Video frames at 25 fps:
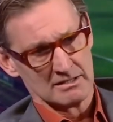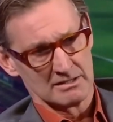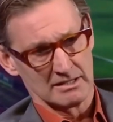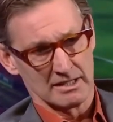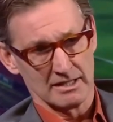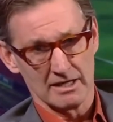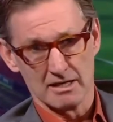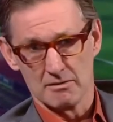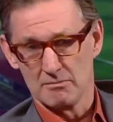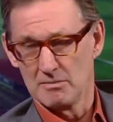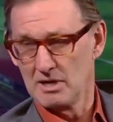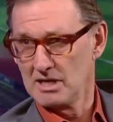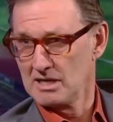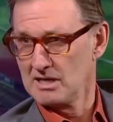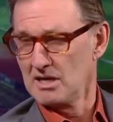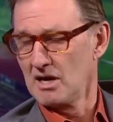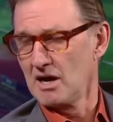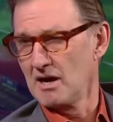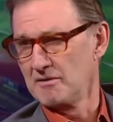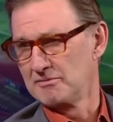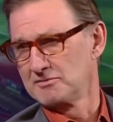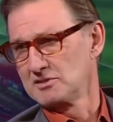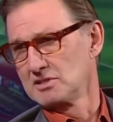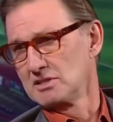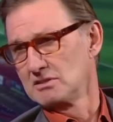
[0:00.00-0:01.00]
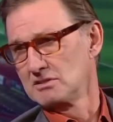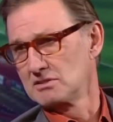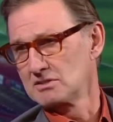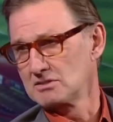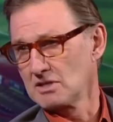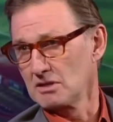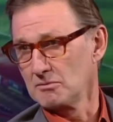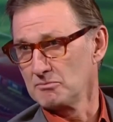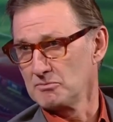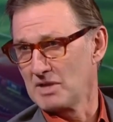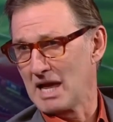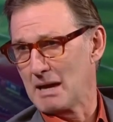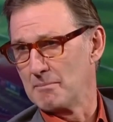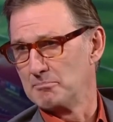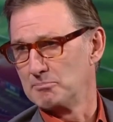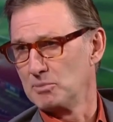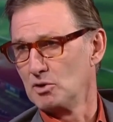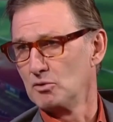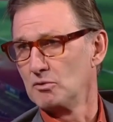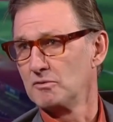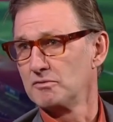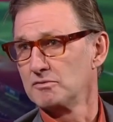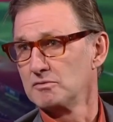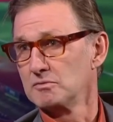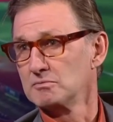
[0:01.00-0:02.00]
you know, my life to stop that
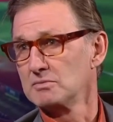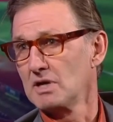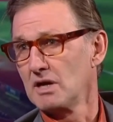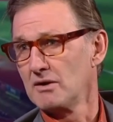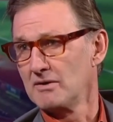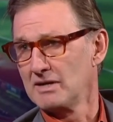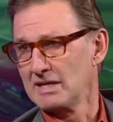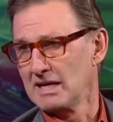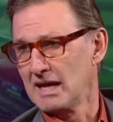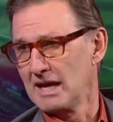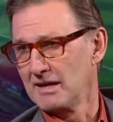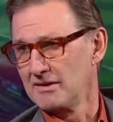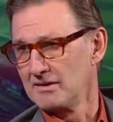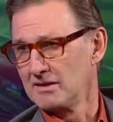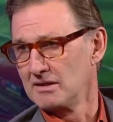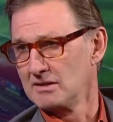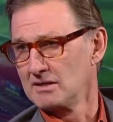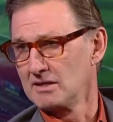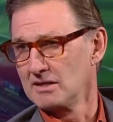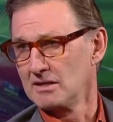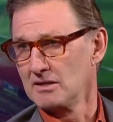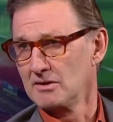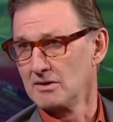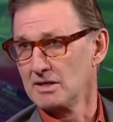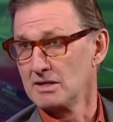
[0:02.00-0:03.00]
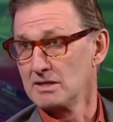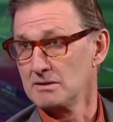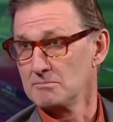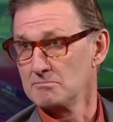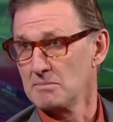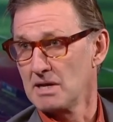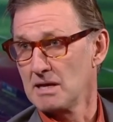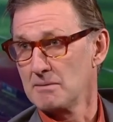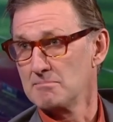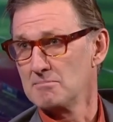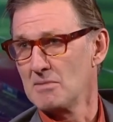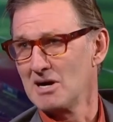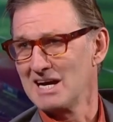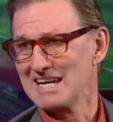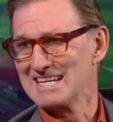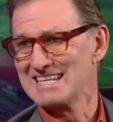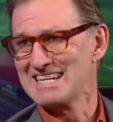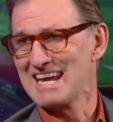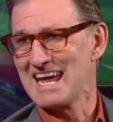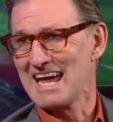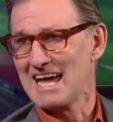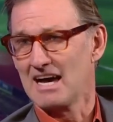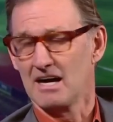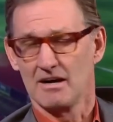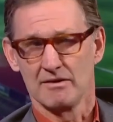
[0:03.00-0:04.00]
ball from going out, you know, in my
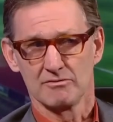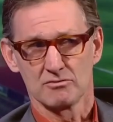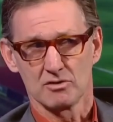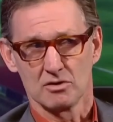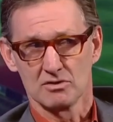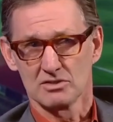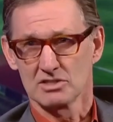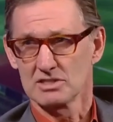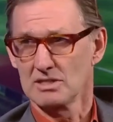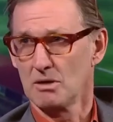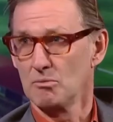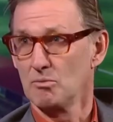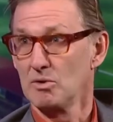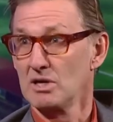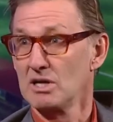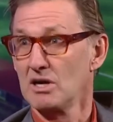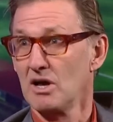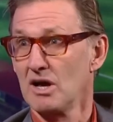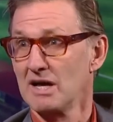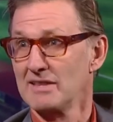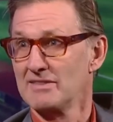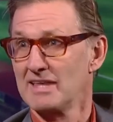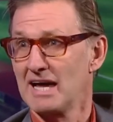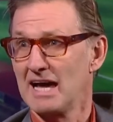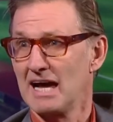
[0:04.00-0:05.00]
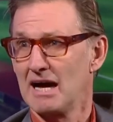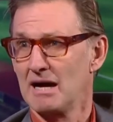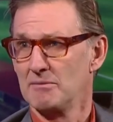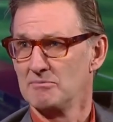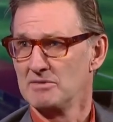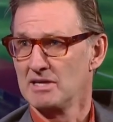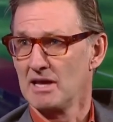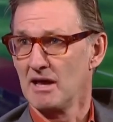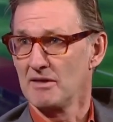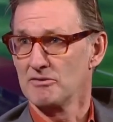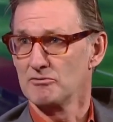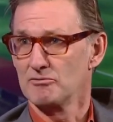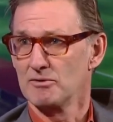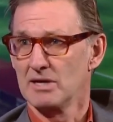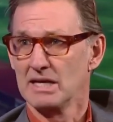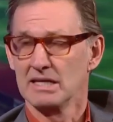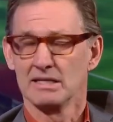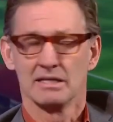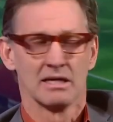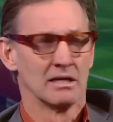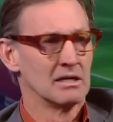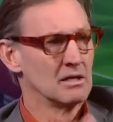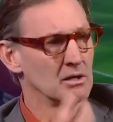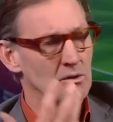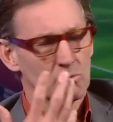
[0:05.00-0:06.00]
net, I've got someone like that up the other end.